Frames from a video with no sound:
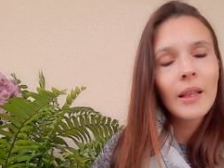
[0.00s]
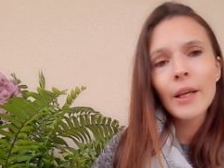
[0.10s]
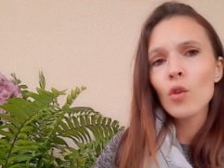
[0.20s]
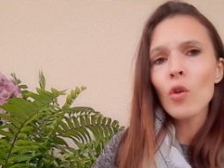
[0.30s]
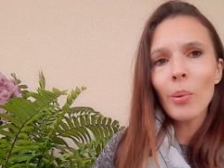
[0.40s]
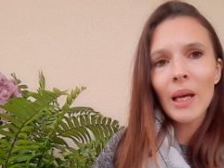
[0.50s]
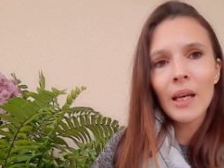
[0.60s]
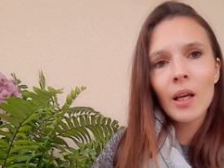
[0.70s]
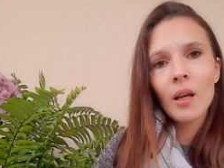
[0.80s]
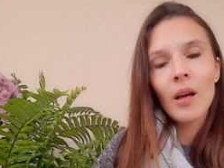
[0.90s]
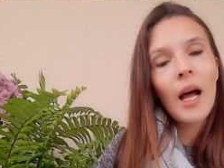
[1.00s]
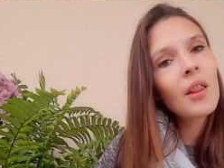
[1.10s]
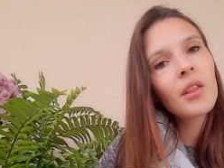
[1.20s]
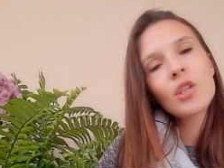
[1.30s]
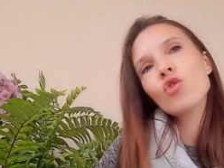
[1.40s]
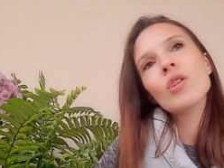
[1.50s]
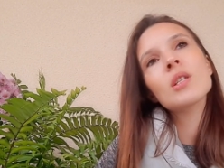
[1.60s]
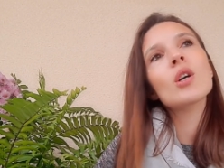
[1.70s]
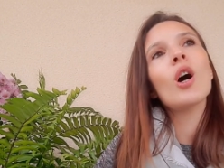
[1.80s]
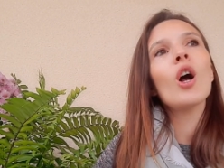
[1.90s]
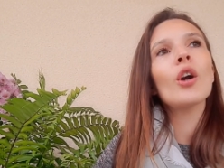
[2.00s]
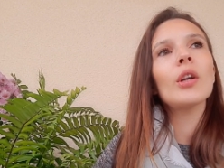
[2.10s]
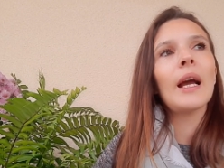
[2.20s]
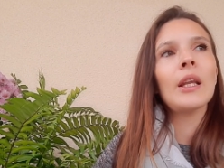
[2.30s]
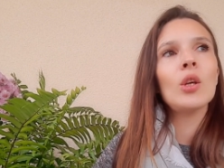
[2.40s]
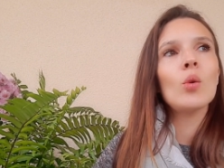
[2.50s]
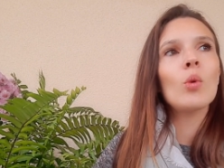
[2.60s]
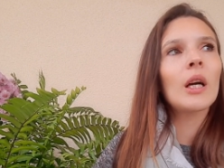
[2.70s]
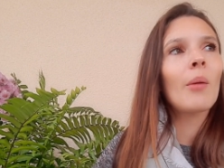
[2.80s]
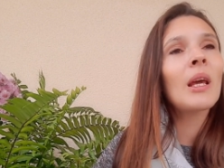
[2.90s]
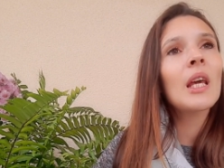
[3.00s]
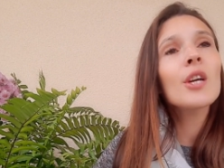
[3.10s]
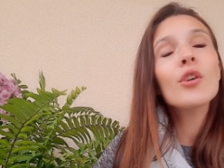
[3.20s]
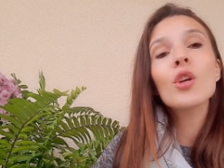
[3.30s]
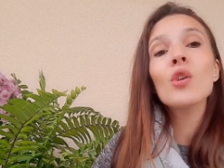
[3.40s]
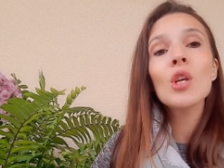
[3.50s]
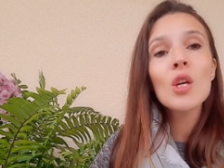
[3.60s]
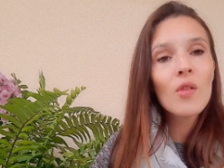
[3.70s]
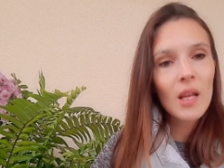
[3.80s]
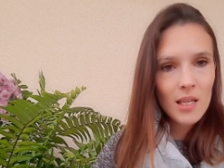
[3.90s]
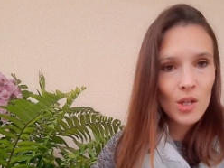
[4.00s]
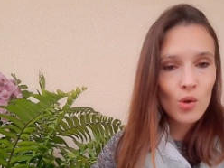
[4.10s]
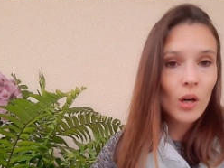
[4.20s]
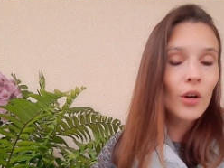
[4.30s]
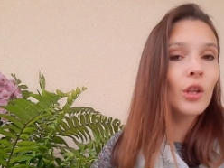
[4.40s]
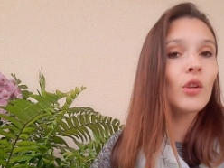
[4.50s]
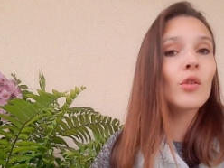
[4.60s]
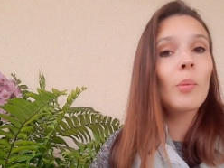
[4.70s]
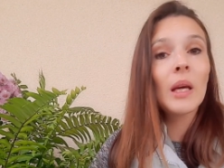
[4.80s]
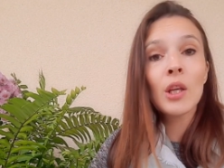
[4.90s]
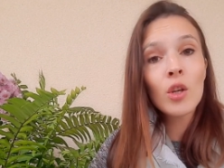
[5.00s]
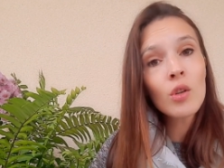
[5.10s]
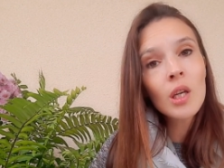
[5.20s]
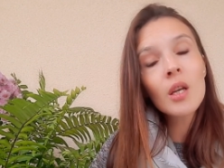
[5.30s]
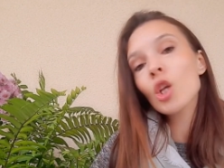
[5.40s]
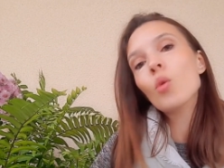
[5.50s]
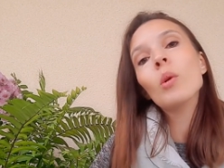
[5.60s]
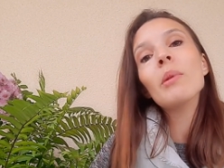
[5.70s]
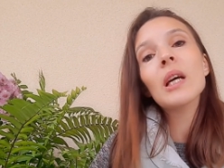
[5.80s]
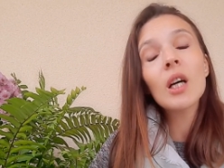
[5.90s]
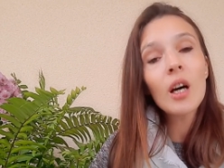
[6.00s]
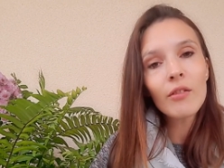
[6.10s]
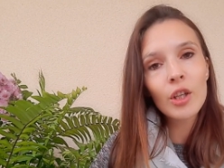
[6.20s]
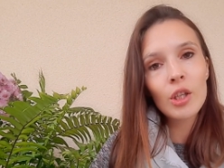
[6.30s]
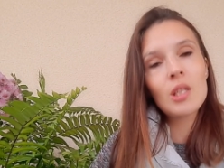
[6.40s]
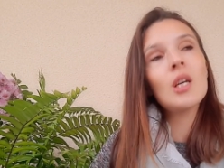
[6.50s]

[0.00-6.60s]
European health insurance card, and you were coming here, you knew that since you are in European Union, you will be covered